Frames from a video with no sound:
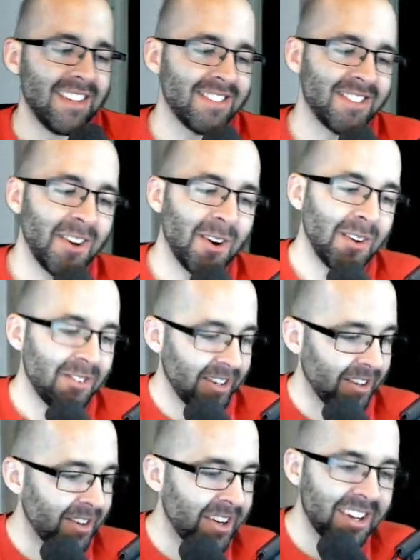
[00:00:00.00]
So if you
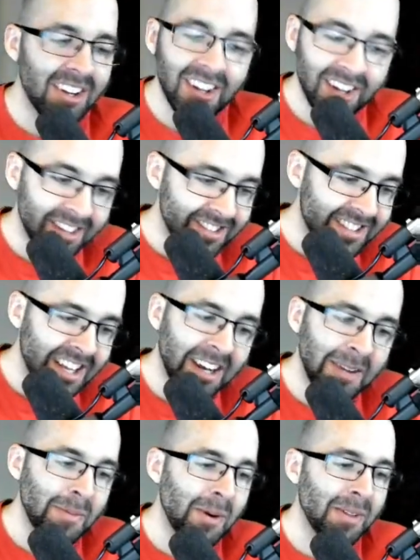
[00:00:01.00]
don't understand
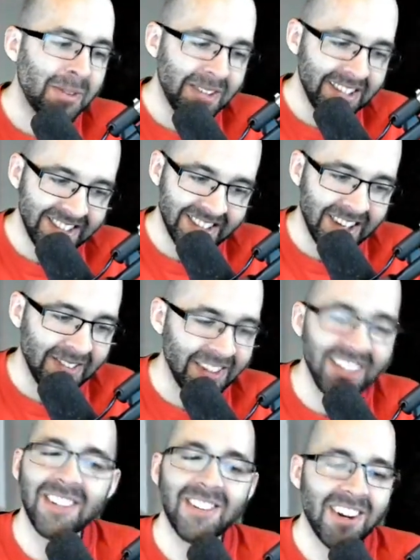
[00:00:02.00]
8.3, this is going to be
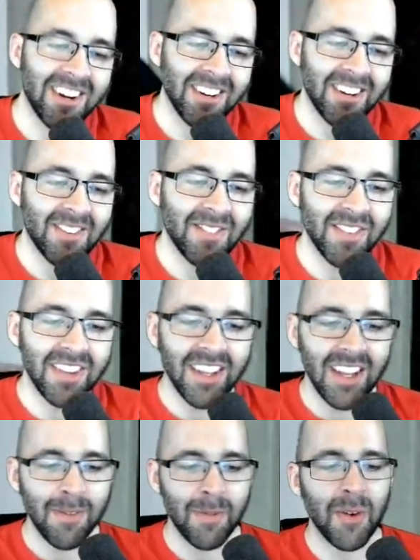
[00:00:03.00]
a little harder.
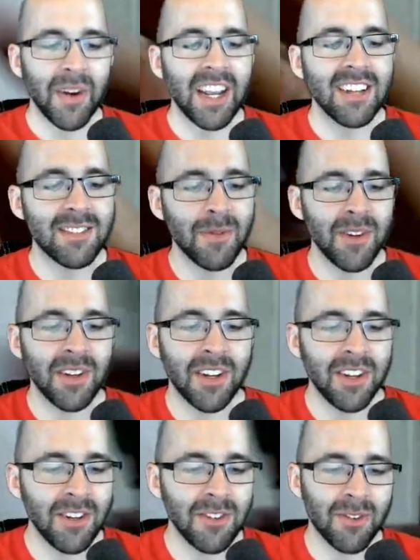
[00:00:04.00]
But we got some
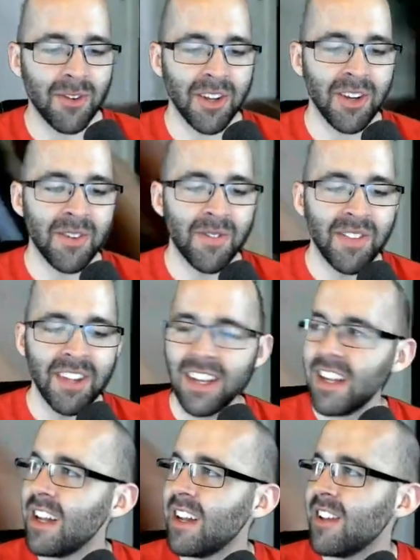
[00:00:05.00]
good news for you.
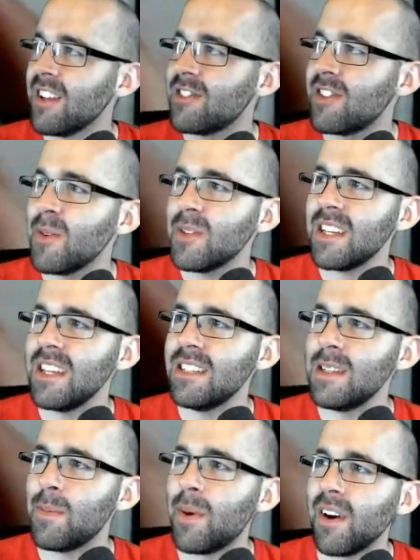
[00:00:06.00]
Let's start with the
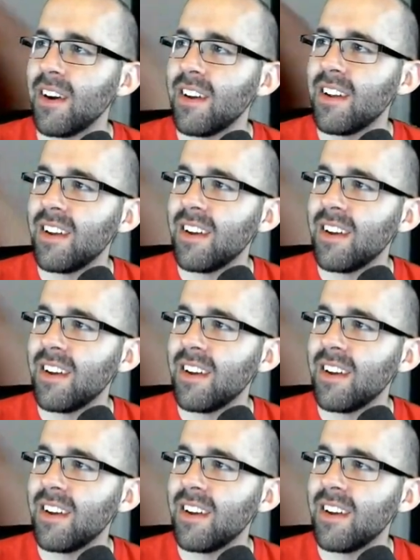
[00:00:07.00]
easy part.